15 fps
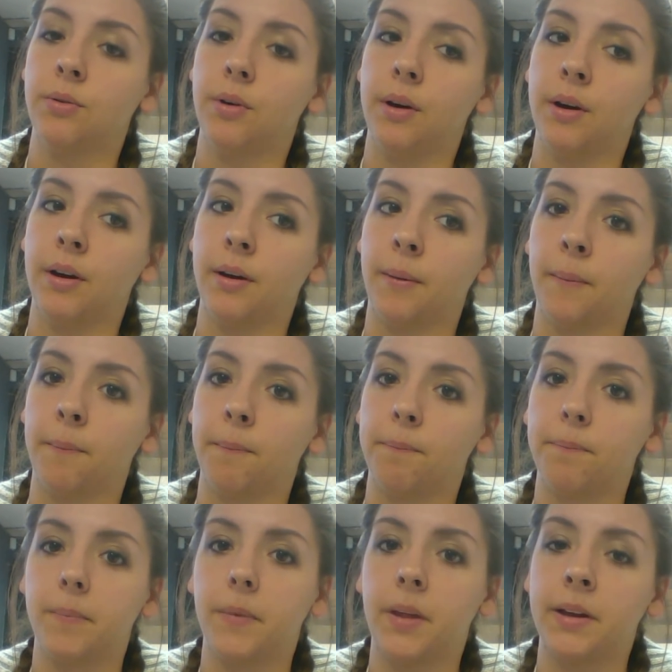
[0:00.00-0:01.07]

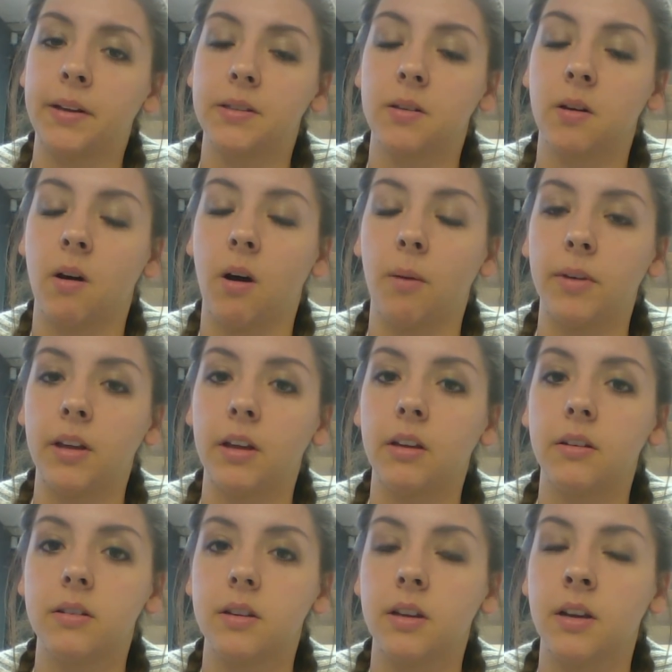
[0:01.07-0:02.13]
I guess comment,
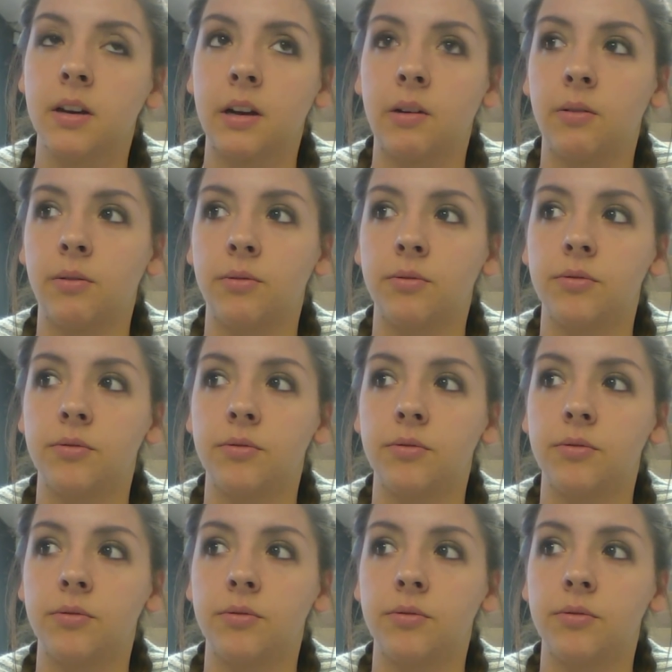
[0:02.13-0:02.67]
and I'll